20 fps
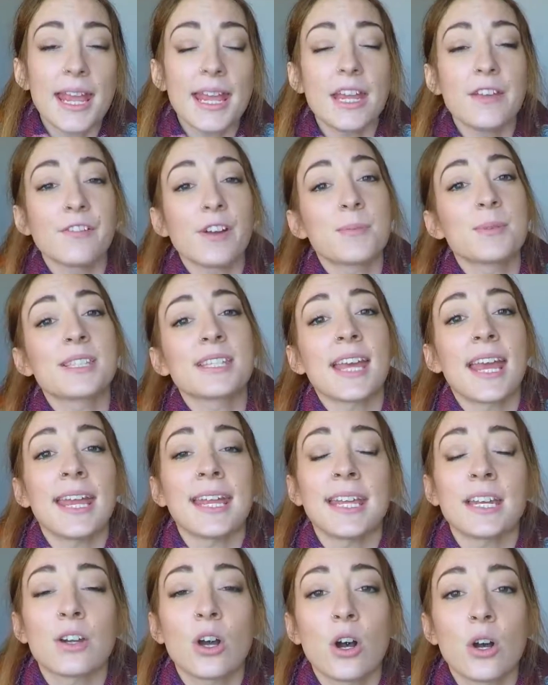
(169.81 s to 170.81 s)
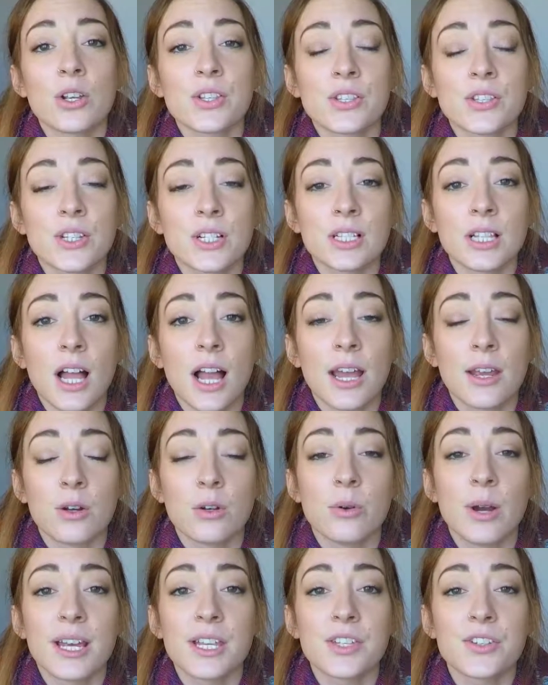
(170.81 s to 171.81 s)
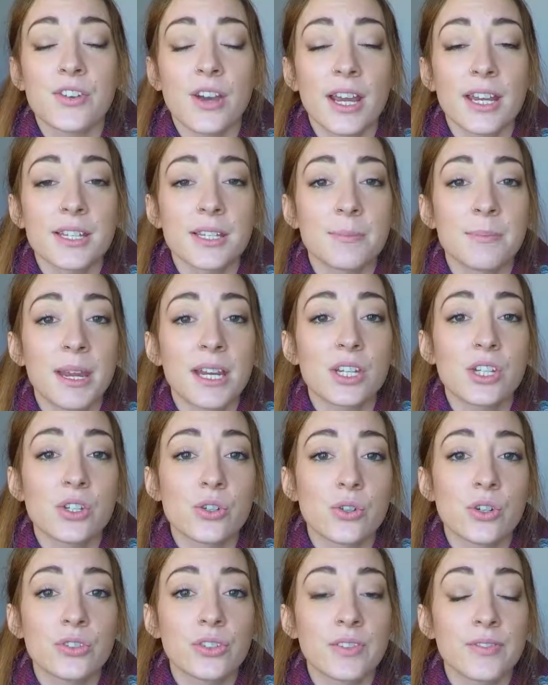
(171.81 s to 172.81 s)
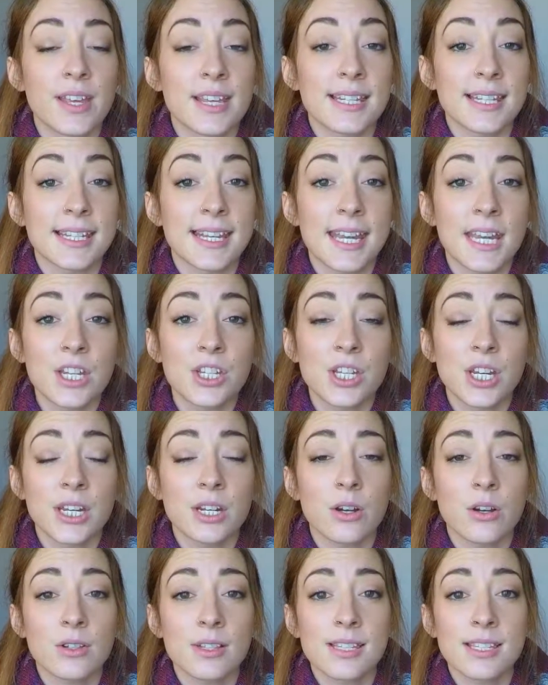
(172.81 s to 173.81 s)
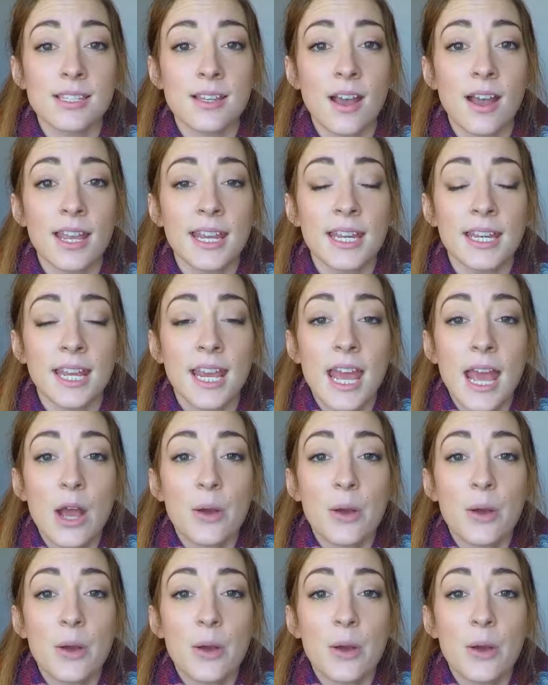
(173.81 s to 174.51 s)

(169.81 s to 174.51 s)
If I'm staying in a hostel, I always try to make sure that there's a kitchen on site,